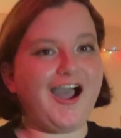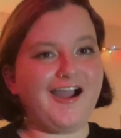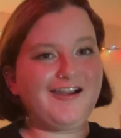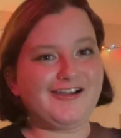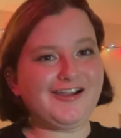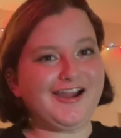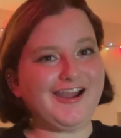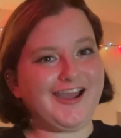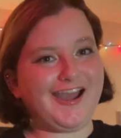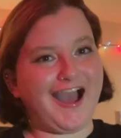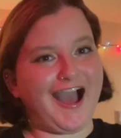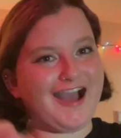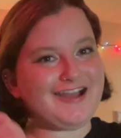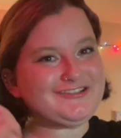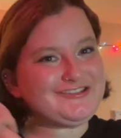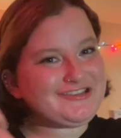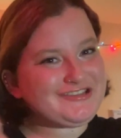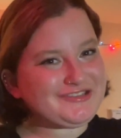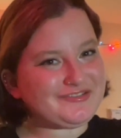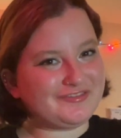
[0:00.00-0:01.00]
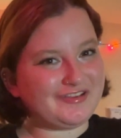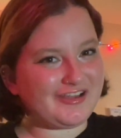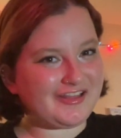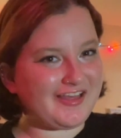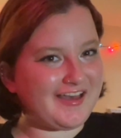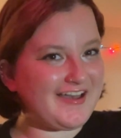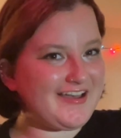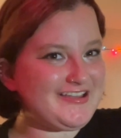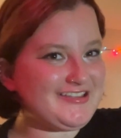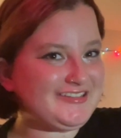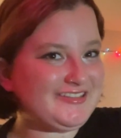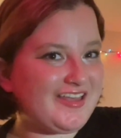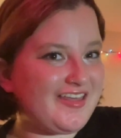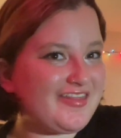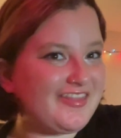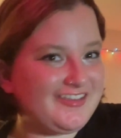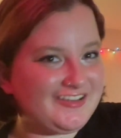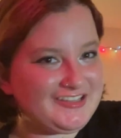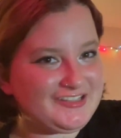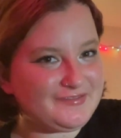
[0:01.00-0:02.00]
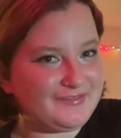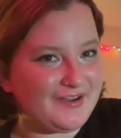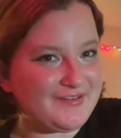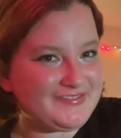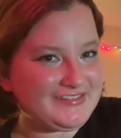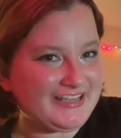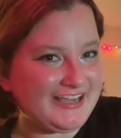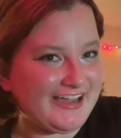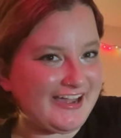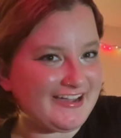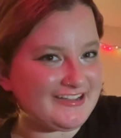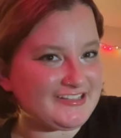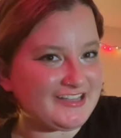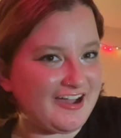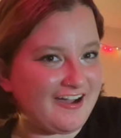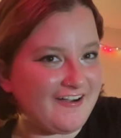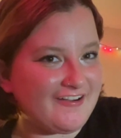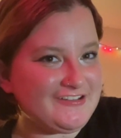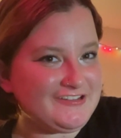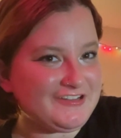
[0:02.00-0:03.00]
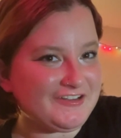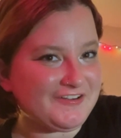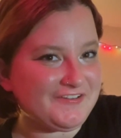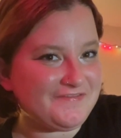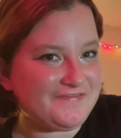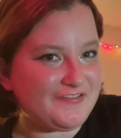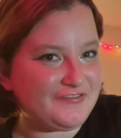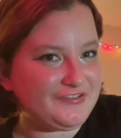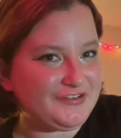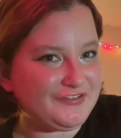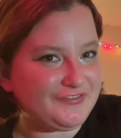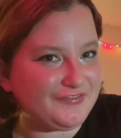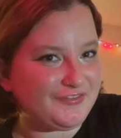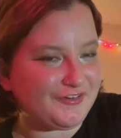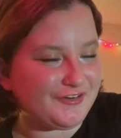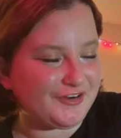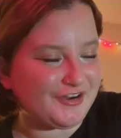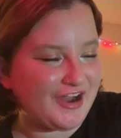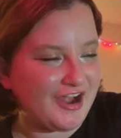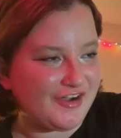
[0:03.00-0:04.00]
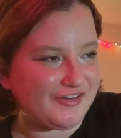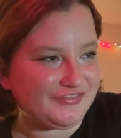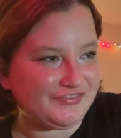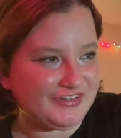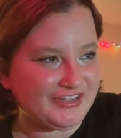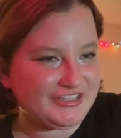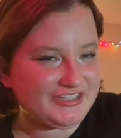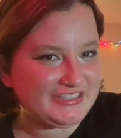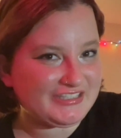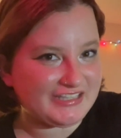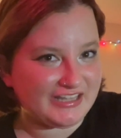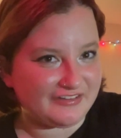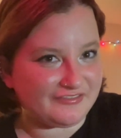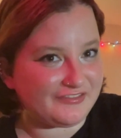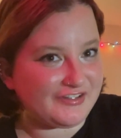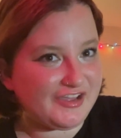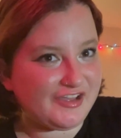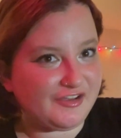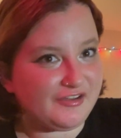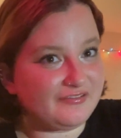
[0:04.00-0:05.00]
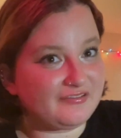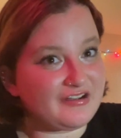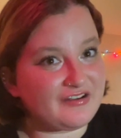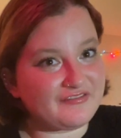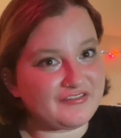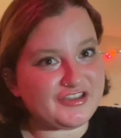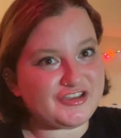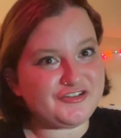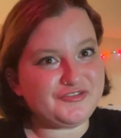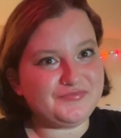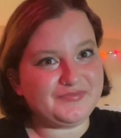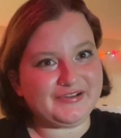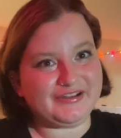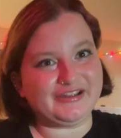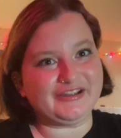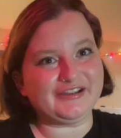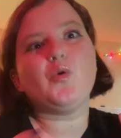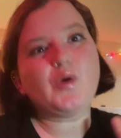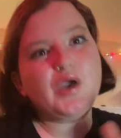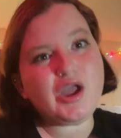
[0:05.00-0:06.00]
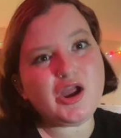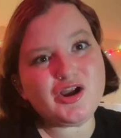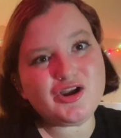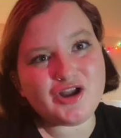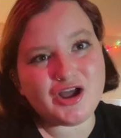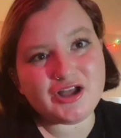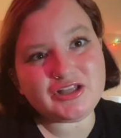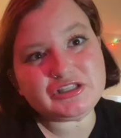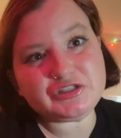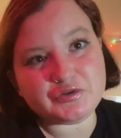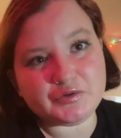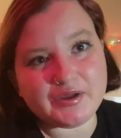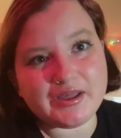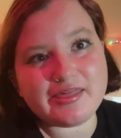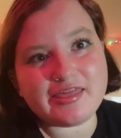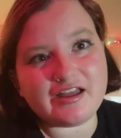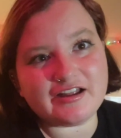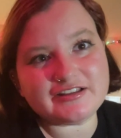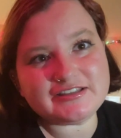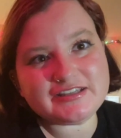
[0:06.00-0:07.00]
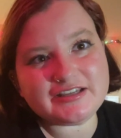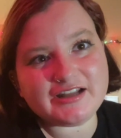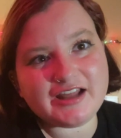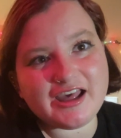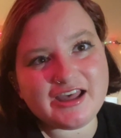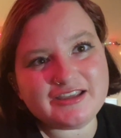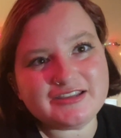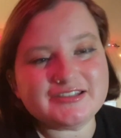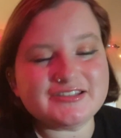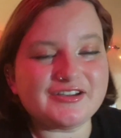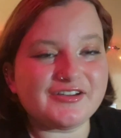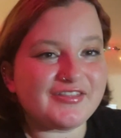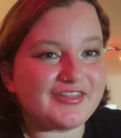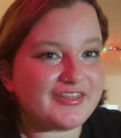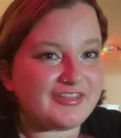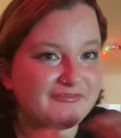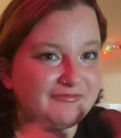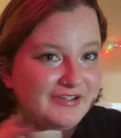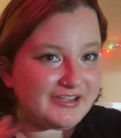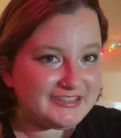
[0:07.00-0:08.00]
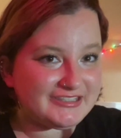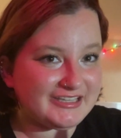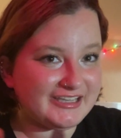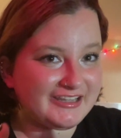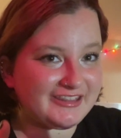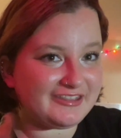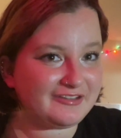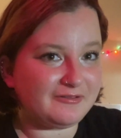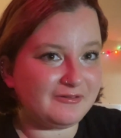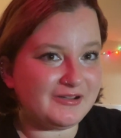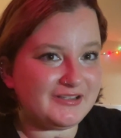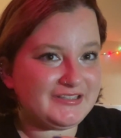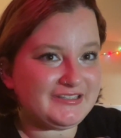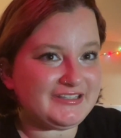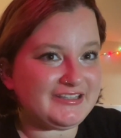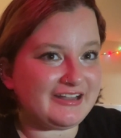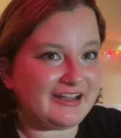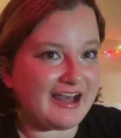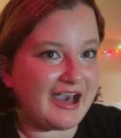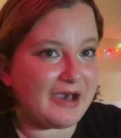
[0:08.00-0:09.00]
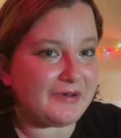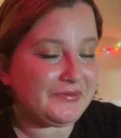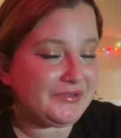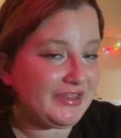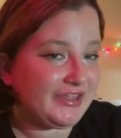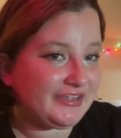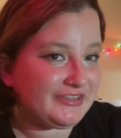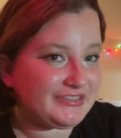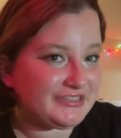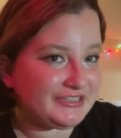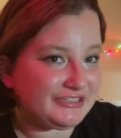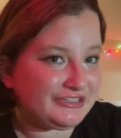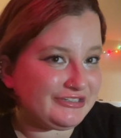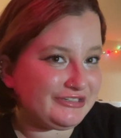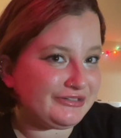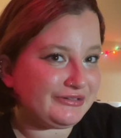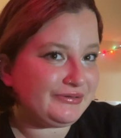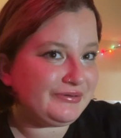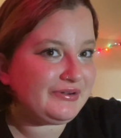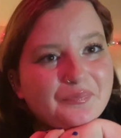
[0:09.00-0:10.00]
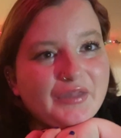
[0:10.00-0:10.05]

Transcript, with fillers: Alright, I just realized this website has 154 outfits that we could review, but we are not doing that today, so we did the ones that I would like to do.